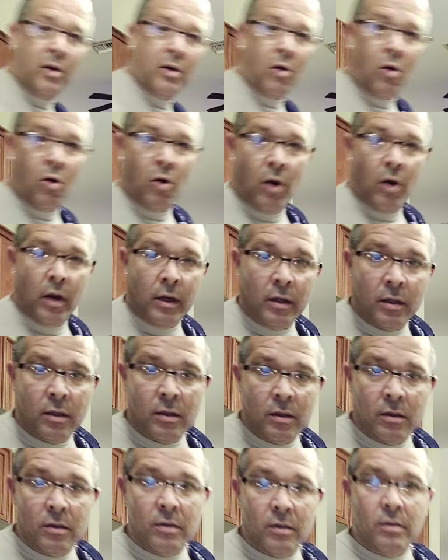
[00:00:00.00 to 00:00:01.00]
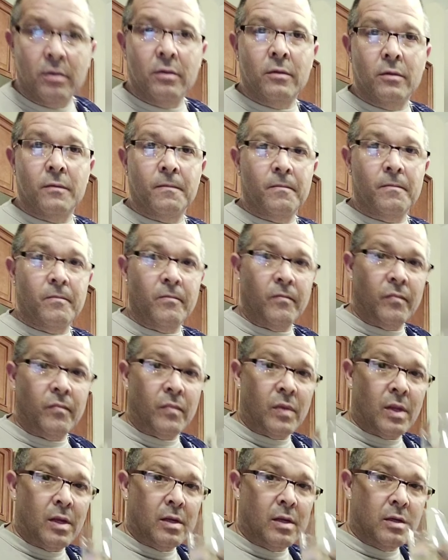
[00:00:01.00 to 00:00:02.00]
on.
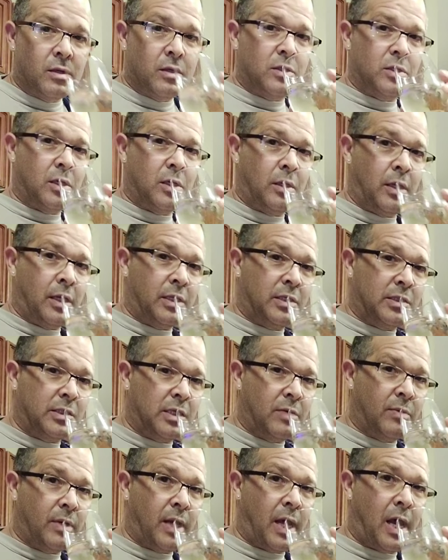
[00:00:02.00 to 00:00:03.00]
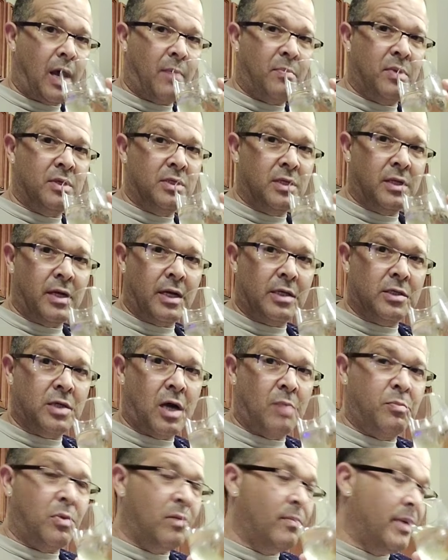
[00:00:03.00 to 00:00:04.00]
So let's see what happens in the next
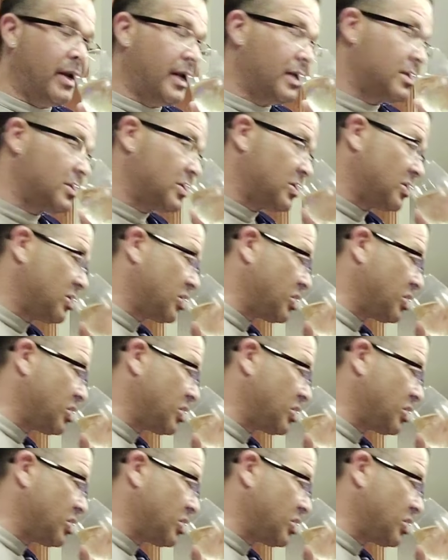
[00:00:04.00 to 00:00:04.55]
couple minutes.